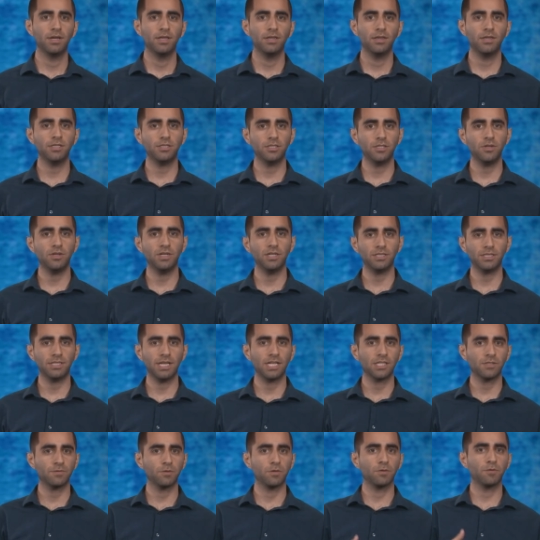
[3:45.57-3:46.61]
This unit
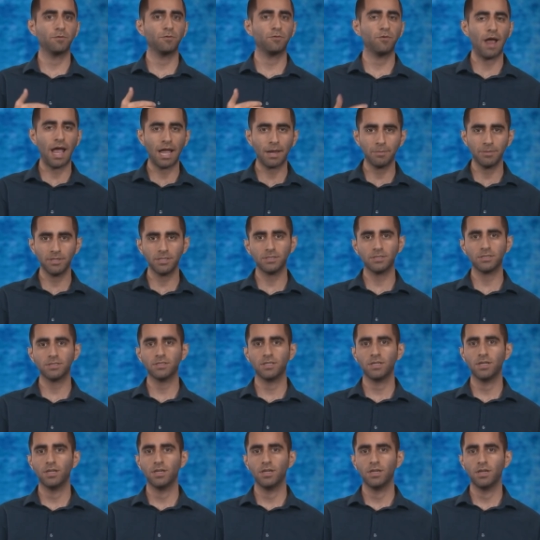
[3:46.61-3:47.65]
stands for fragments,
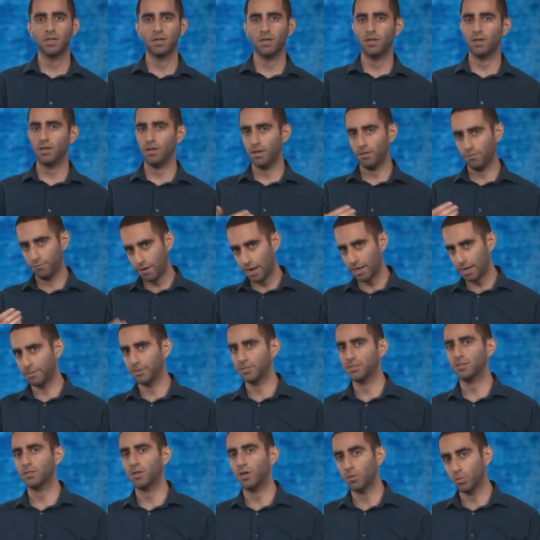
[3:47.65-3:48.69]

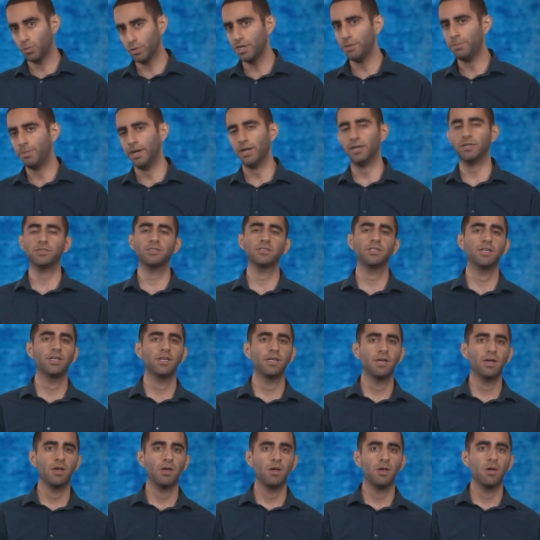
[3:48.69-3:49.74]
fragments are read pairs,
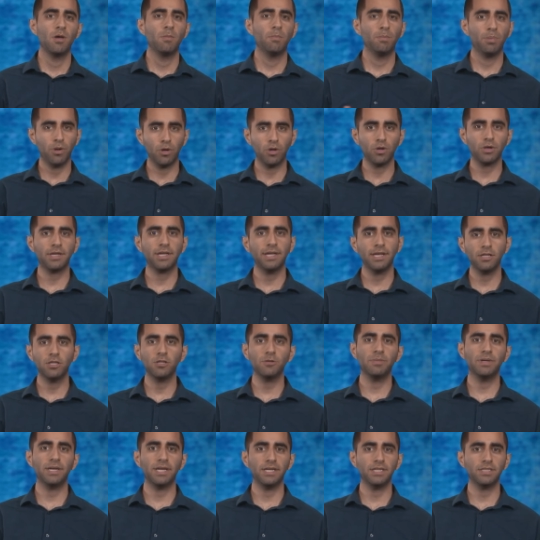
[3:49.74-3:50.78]
per
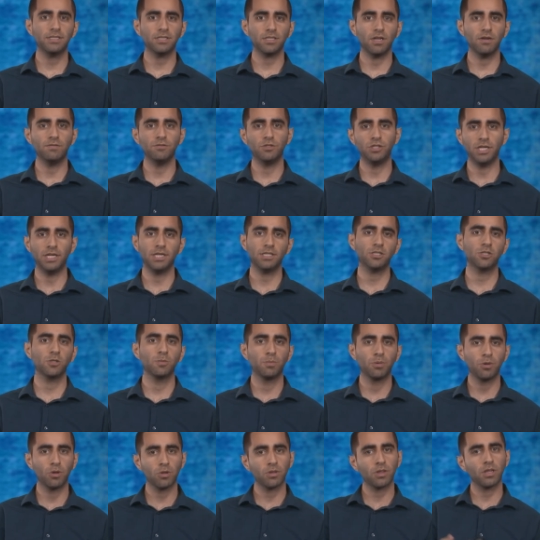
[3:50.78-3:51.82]
kilobase of gene, so
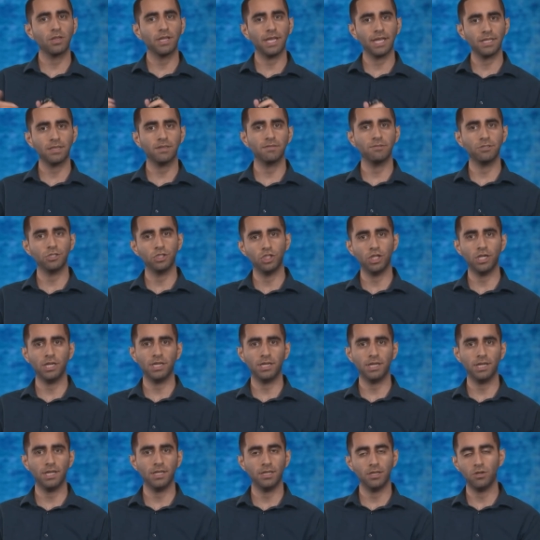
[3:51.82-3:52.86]
per the length of the gene
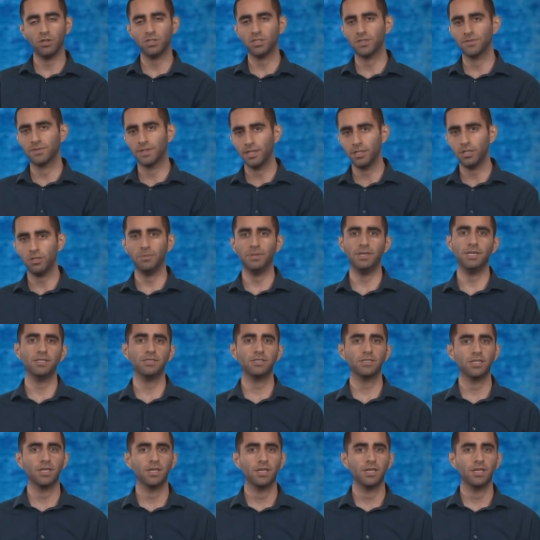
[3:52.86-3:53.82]
in units of kilobase,